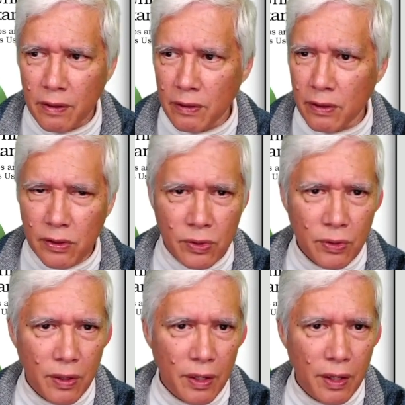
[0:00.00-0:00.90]
Let's
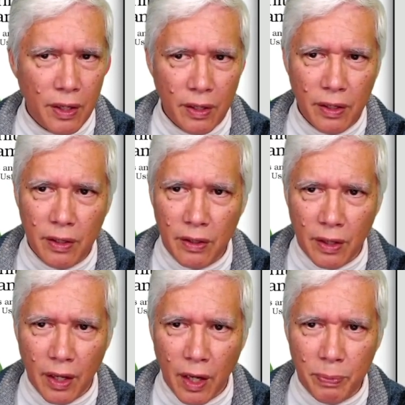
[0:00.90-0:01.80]
try the
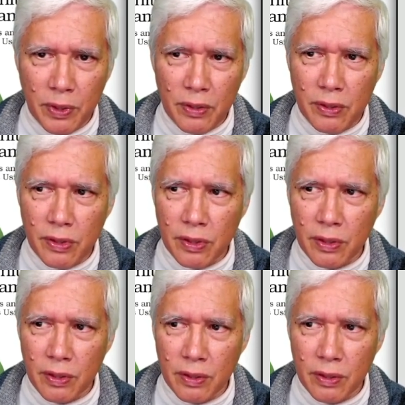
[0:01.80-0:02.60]
options.